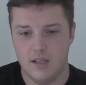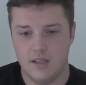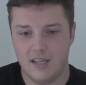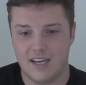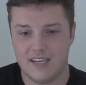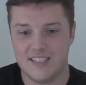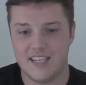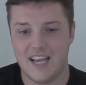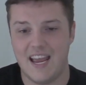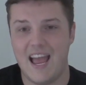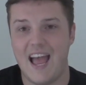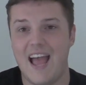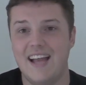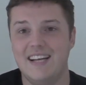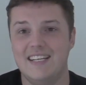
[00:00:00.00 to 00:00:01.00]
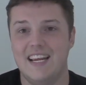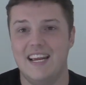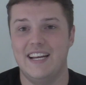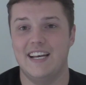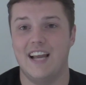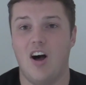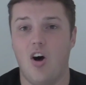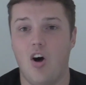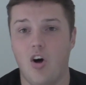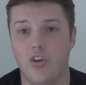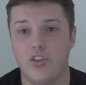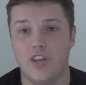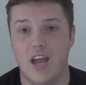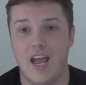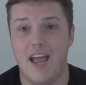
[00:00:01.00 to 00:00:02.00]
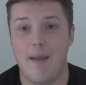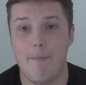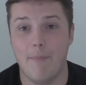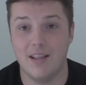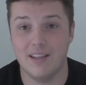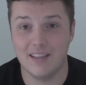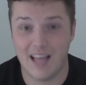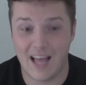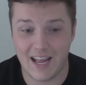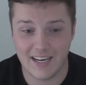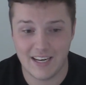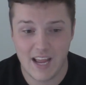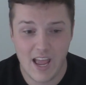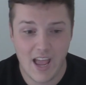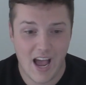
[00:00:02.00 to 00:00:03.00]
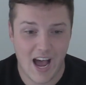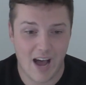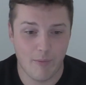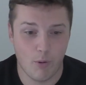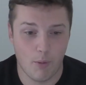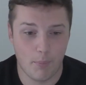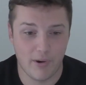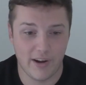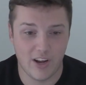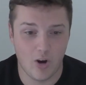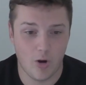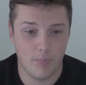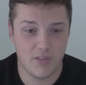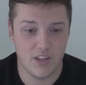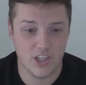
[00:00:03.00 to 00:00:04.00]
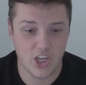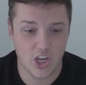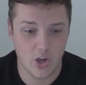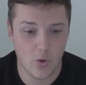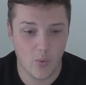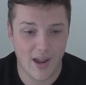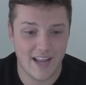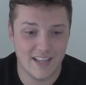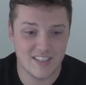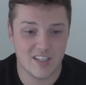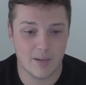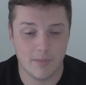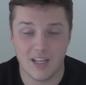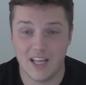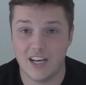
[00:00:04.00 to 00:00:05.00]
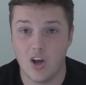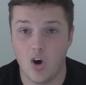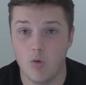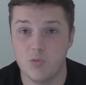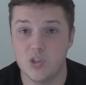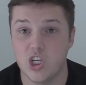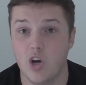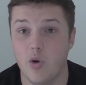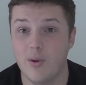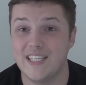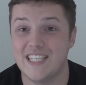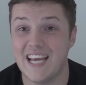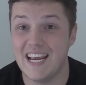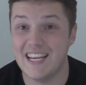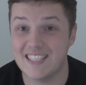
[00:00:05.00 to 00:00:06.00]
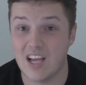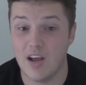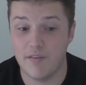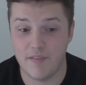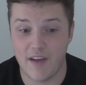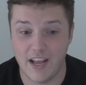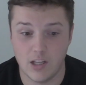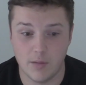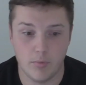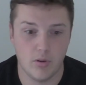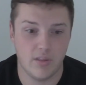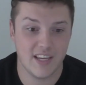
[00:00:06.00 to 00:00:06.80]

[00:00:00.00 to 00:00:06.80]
Like I say, ending on Milan, and we'll bring up the new Inter Milan home shirt, which is available.